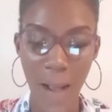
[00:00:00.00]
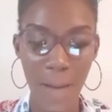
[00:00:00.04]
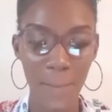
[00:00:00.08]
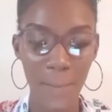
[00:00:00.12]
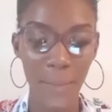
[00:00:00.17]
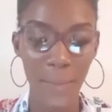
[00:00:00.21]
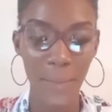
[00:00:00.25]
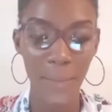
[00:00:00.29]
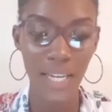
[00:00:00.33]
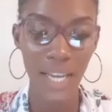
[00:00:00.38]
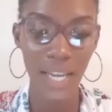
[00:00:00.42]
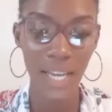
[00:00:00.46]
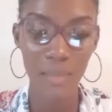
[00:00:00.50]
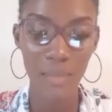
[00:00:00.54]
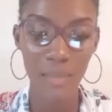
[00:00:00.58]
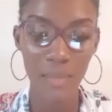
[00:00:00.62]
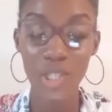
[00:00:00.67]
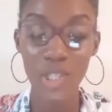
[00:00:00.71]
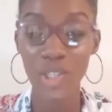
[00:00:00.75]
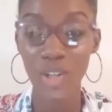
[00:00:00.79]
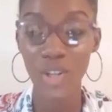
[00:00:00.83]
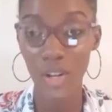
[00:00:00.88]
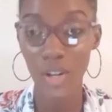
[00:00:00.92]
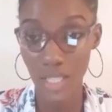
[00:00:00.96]
My name is
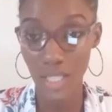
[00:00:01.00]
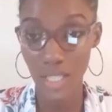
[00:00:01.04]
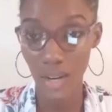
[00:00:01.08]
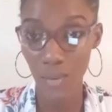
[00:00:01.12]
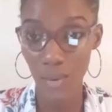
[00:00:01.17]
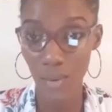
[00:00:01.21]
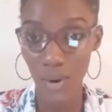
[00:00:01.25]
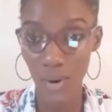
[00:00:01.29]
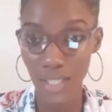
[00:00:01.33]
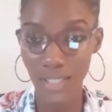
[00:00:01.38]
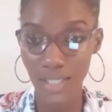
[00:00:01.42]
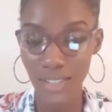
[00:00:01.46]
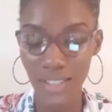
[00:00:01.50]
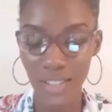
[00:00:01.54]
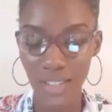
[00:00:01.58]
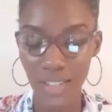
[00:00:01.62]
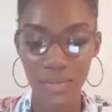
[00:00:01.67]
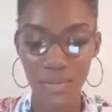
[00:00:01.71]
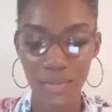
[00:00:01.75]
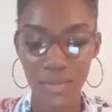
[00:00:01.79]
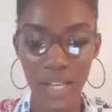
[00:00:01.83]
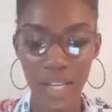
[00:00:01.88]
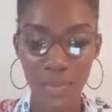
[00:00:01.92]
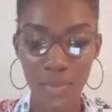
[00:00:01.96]
Shantae Warden, the
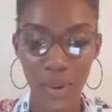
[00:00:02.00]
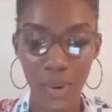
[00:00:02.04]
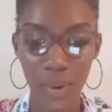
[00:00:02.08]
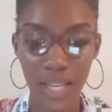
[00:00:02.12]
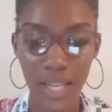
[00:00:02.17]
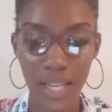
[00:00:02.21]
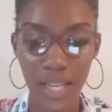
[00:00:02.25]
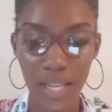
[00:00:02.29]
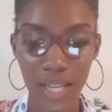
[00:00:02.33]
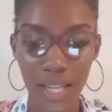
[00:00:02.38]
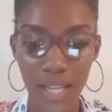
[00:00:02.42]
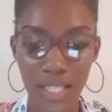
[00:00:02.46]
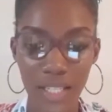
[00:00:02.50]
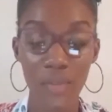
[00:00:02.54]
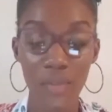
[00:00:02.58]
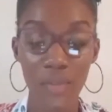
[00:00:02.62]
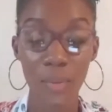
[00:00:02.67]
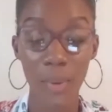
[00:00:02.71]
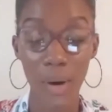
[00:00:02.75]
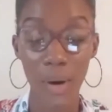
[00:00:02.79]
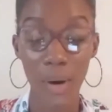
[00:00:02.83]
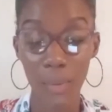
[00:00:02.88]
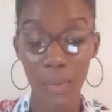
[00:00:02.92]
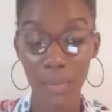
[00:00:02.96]
Vice President
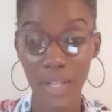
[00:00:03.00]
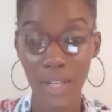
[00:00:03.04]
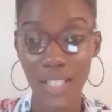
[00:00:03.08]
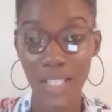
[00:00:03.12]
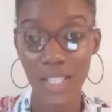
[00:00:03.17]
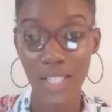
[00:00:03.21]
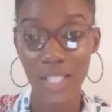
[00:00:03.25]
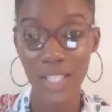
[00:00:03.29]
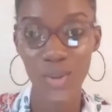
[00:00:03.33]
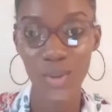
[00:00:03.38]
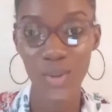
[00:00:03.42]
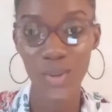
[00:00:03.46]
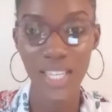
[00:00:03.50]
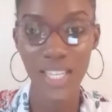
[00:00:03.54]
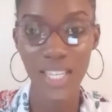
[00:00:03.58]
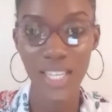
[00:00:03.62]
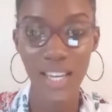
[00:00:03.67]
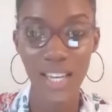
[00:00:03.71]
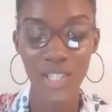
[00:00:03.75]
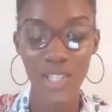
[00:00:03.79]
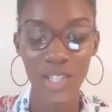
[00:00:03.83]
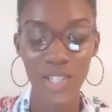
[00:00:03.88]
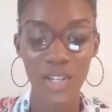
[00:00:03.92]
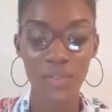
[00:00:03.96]
of the Barbados
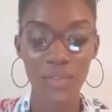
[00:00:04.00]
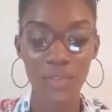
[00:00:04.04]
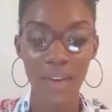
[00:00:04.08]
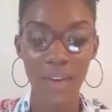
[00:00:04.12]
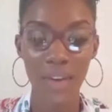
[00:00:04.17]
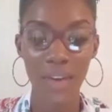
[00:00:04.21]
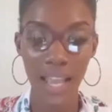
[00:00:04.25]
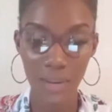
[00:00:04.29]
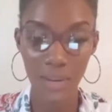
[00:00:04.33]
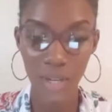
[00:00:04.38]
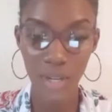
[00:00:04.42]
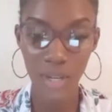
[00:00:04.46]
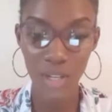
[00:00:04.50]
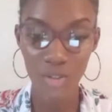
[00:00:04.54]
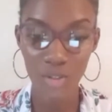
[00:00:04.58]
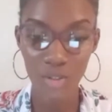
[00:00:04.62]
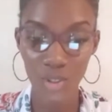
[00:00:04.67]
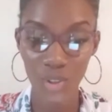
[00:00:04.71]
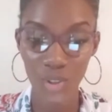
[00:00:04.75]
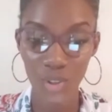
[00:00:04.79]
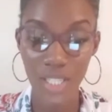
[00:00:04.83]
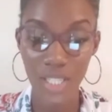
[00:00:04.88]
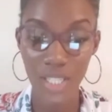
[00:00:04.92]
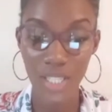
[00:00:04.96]
Association of
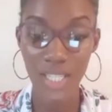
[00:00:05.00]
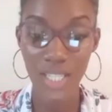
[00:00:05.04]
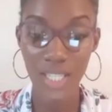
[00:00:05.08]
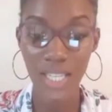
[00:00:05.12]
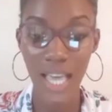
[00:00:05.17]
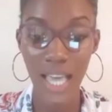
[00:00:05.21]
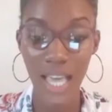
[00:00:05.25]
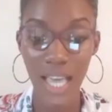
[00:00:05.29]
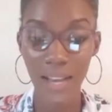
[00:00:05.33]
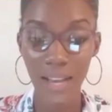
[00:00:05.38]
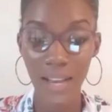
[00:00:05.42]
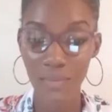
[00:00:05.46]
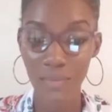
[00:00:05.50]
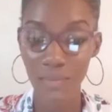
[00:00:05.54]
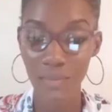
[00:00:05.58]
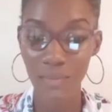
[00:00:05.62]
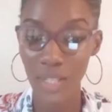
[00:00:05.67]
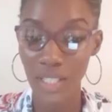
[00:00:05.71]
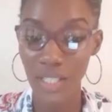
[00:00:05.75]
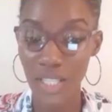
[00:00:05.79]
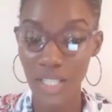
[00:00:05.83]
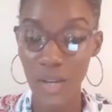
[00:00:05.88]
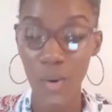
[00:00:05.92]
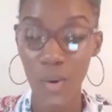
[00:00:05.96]
Endometriosis and
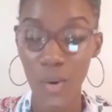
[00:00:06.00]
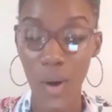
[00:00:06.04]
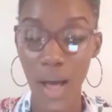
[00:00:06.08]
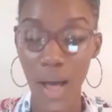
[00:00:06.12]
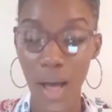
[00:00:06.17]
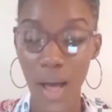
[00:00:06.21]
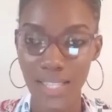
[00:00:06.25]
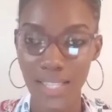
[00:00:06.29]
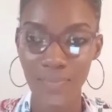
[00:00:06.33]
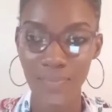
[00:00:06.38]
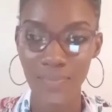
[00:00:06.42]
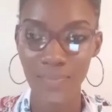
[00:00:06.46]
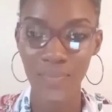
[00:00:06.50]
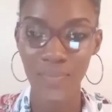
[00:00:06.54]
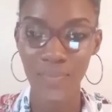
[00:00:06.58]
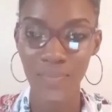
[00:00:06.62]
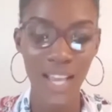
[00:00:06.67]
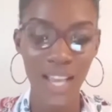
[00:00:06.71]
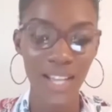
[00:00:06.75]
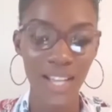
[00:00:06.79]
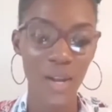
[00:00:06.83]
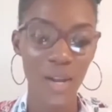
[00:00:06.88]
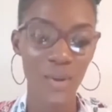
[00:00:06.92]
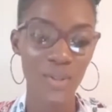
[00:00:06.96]
P.C.O.S.
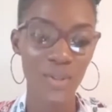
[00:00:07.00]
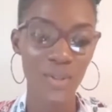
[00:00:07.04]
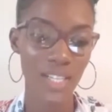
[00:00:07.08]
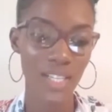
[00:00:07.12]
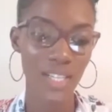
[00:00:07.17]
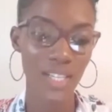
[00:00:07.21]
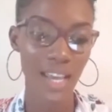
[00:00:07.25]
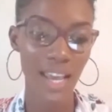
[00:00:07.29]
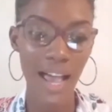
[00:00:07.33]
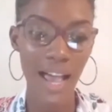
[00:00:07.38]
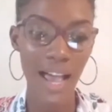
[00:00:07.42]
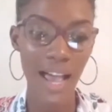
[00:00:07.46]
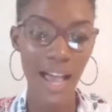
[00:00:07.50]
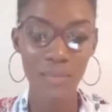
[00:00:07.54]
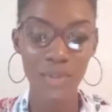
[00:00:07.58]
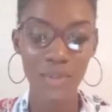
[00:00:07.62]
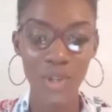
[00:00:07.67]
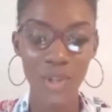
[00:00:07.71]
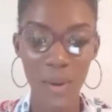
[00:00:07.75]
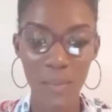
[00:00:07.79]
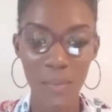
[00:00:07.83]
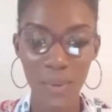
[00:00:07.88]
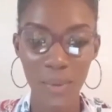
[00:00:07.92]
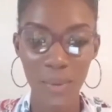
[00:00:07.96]
Now, today I am
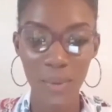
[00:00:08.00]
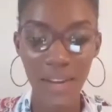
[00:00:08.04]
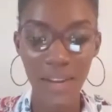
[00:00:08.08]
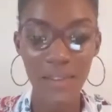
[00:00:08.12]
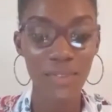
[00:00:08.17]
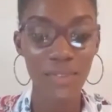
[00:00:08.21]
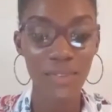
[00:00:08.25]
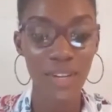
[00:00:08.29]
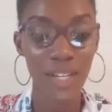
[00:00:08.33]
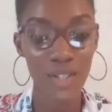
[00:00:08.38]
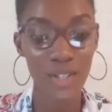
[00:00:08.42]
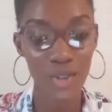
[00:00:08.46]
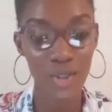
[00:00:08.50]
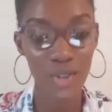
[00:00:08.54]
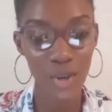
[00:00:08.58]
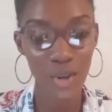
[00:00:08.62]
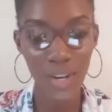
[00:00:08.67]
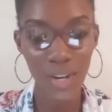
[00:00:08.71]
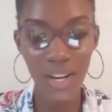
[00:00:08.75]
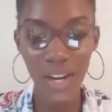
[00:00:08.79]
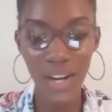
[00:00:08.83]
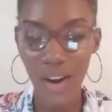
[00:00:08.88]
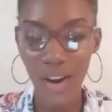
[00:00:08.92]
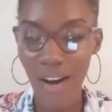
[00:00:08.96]
joined by
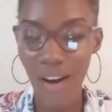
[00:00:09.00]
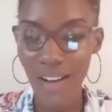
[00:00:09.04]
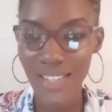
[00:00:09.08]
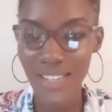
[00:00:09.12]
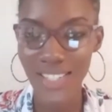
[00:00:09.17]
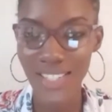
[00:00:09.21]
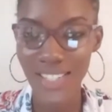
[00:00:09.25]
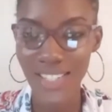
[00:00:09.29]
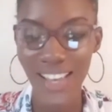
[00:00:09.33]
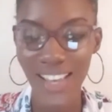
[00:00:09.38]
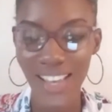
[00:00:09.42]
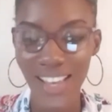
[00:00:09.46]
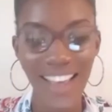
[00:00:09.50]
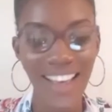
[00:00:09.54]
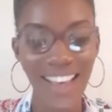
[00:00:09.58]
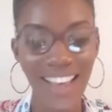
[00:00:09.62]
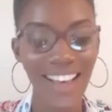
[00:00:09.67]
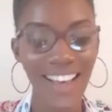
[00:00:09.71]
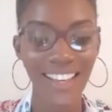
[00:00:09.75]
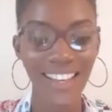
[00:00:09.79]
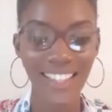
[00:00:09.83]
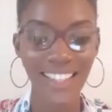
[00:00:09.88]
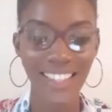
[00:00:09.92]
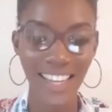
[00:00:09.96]
Victoria Cox, a
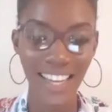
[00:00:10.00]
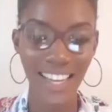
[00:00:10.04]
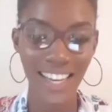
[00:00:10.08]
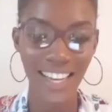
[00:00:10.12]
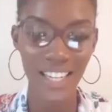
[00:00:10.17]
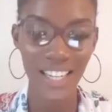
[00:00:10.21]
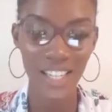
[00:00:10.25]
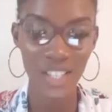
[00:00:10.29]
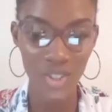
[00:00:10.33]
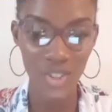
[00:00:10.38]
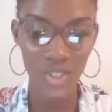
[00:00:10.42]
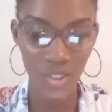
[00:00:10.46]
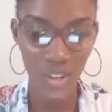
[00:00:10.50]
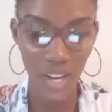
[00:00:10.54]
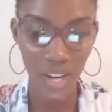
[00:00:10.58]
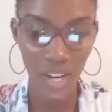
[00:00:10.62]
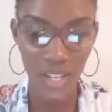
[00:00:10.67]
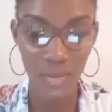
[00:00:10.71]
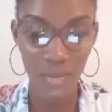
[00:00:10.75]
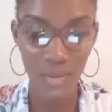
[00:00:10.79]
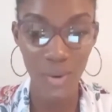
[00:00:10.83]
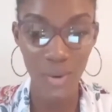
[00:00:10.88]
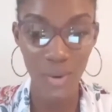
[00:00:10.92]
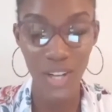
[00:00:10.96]

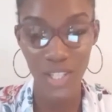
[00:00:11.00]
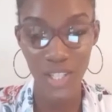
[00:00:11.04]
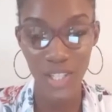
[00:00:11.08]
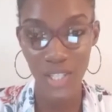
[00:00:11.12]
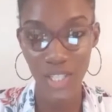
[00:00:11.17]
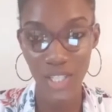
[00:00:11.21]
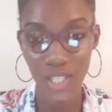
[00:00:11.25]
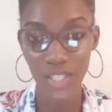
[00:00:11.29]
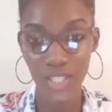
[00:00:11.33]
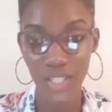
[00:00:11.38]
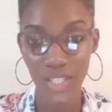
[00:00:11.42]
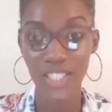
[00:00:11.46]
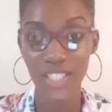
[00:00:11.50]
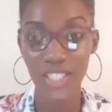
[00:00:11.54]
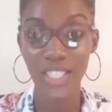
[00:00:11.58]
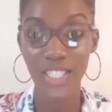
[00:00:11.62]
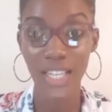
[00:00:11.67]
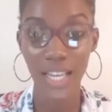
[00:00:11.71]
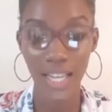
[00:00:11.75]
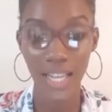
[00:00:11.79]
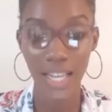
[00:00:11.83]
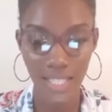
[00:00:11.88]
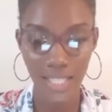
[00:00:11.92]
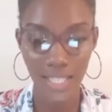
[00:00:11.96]
Canadian-trained registered
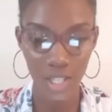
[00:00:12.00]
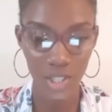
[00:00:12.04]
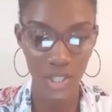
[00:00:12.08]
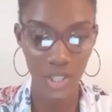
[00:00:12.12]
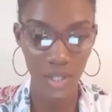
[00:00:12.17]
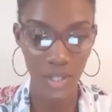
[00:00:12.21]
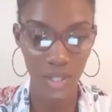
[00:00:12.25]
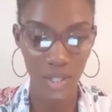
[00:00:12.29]
dietitian